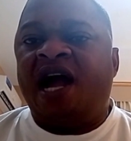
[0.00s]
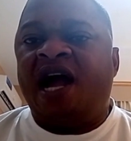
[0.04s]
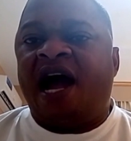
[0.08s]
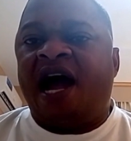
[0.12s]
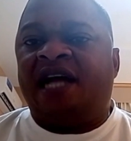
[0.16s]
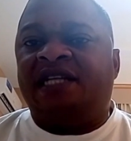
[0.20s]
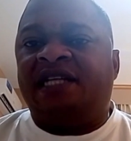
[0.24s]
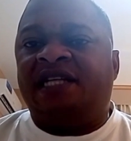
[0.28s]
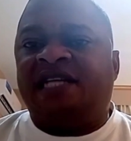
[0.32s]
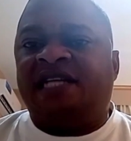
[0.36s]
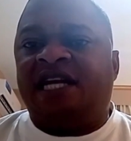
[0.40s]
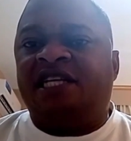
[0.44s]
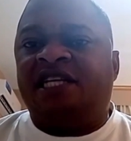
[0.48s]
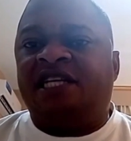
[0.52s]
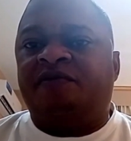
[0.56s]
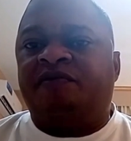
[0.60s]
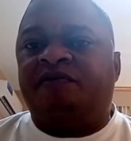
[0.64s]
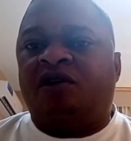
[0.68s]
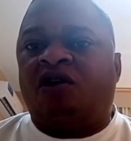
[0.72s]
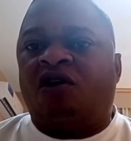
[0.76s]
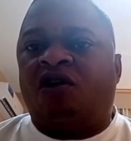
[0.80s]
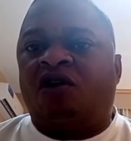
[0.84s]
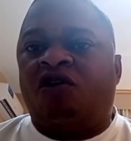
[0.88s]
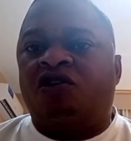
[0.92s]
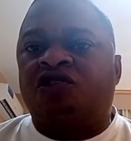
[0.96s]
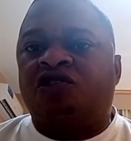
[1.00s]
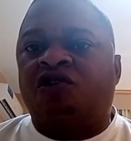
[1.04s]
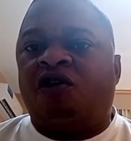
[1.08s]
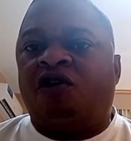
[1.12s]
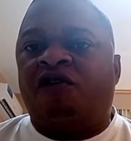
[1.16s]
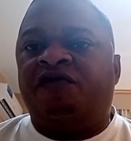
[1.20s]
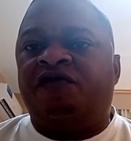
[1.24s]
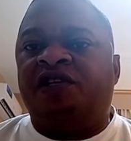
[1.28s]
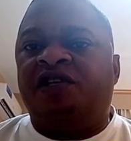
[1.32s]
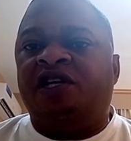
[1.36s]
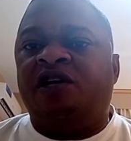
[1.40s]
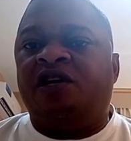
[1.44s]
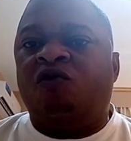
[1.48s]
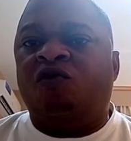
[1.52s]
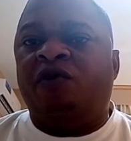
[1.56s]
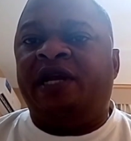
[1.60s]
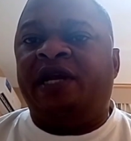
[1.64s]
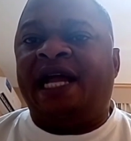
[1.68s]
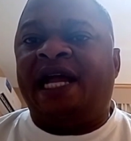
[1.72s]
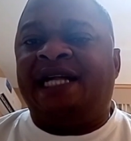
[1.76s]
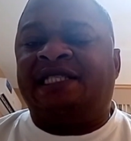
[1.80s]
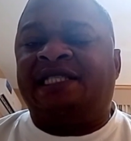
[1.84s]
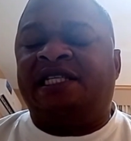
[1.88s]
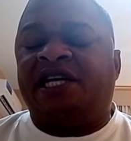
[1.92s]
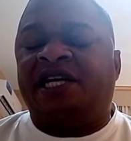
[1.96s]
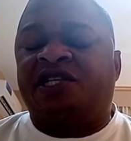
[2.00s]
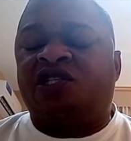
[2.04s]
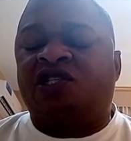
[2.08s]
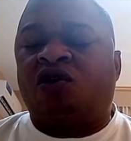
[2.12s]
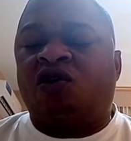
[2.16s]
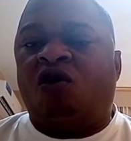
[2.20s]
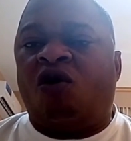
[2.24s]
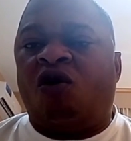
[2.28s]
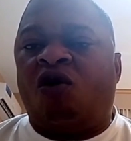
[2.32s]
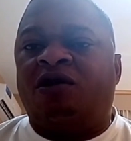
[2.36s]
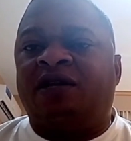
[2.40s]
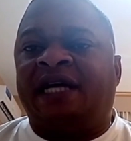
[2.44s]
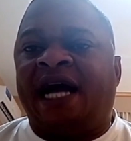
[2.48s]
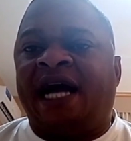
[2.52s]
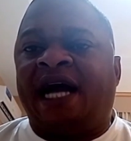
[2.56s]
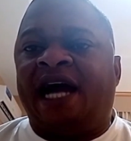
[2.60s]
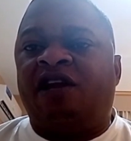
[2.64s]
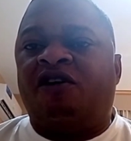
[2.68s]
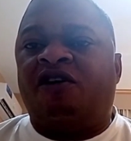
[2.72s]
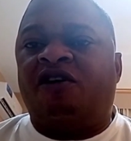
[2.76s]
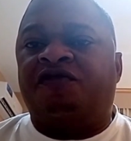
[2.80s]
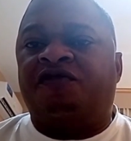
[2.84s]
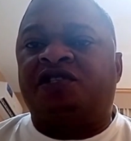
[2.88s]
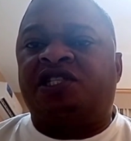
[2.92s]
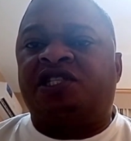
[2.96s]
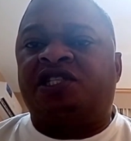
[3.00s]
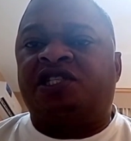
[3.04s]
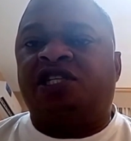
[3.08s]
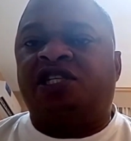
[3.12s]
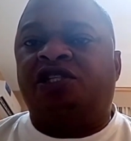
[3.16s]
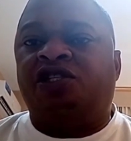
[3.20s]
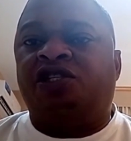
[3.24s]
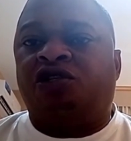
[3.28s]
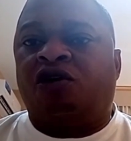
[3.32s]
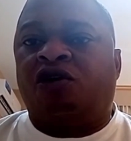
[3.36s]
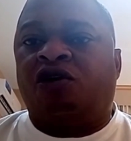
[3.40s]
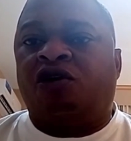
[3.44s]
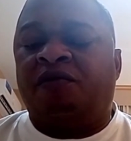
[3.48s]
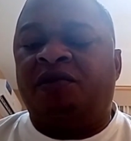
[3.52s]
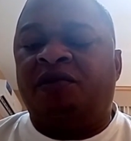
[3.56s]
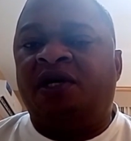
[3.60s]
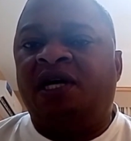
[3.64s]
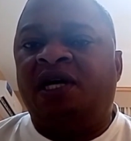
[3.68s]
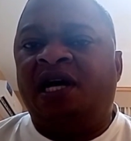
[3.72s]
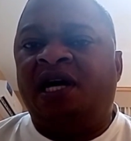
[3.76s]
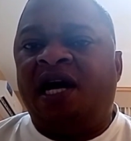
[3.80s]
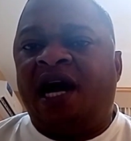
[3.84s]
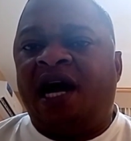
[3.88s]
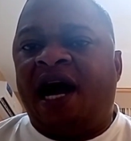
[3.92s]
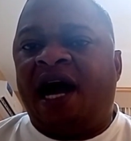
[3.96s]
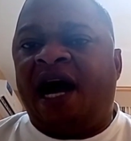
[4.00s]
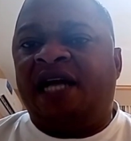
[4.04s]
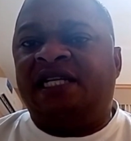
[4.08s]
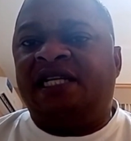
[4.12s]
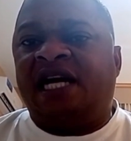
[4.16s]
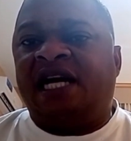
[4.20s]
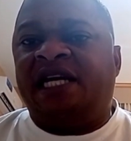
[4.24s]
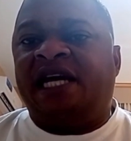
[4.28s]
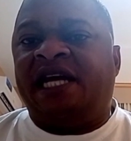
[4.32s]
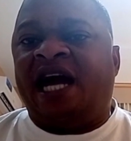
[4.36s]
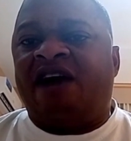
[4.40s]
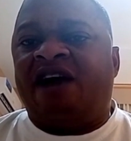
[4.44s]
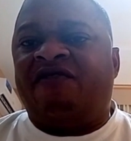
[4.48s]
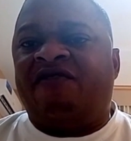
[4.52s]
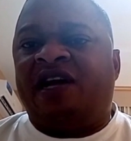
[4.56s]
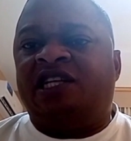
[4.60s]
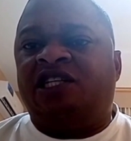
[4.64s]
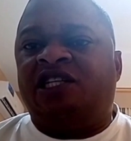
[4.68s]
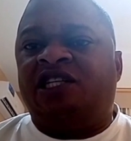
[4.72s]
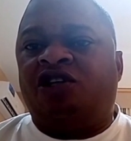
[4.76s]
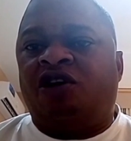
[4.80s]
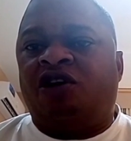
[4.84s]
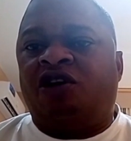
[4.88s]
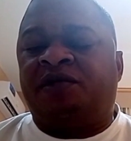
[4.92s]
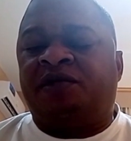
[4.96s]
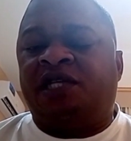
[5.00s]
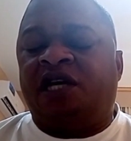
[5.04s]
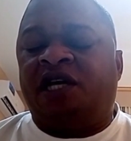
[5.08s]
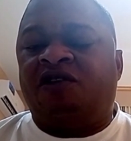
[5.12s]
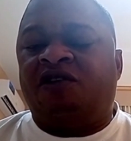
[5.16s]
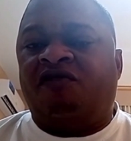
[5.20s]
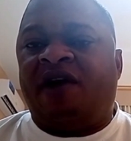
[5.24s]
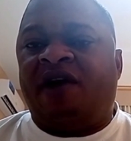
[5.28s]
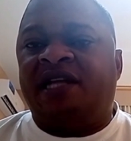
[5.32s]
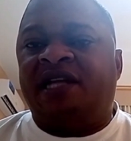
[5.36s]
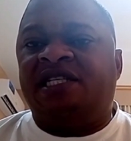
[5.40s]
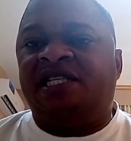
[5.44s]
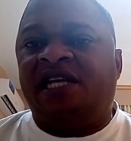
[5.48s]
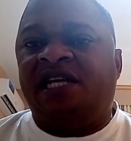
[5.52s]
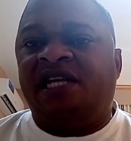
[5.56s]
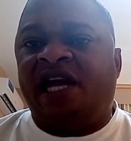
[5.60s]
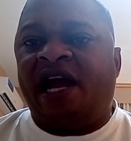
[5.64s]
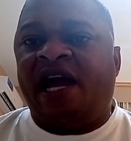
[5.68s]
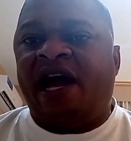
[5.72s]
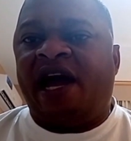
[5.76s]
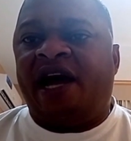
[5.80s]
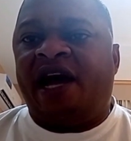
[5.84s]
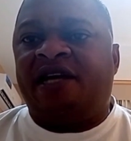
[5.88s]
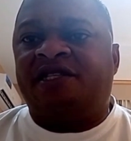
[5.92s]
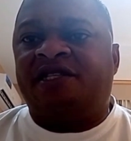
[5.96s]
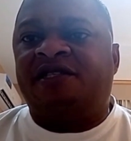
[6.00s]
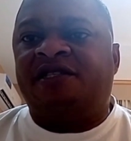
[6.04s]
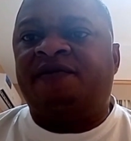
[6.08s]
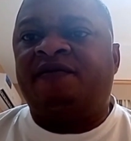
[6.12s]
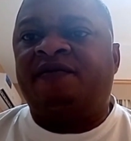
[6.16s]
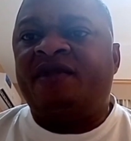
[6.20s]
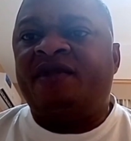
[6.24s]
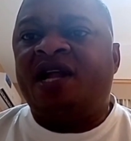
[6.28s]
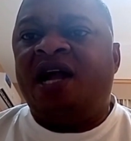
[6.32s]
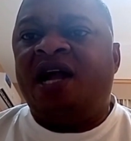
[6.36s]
And that is because of the winner-takes-all kind of syndrome that they have adopted over the years.